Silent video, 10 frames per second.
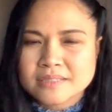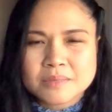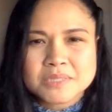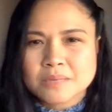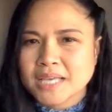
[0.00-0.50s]
and
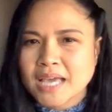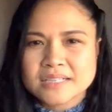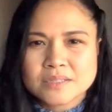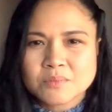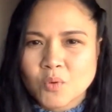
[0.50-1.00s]
sometimes I
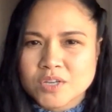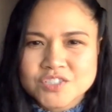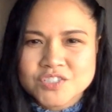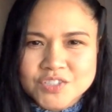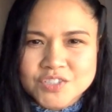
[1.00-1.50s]
ask them
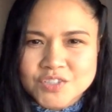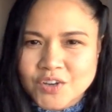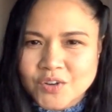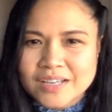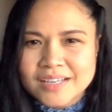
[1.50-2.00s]
questions. You
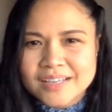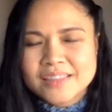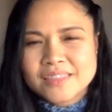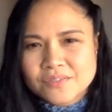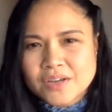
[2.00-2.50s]
know.
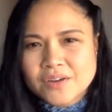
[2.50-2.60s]
Right.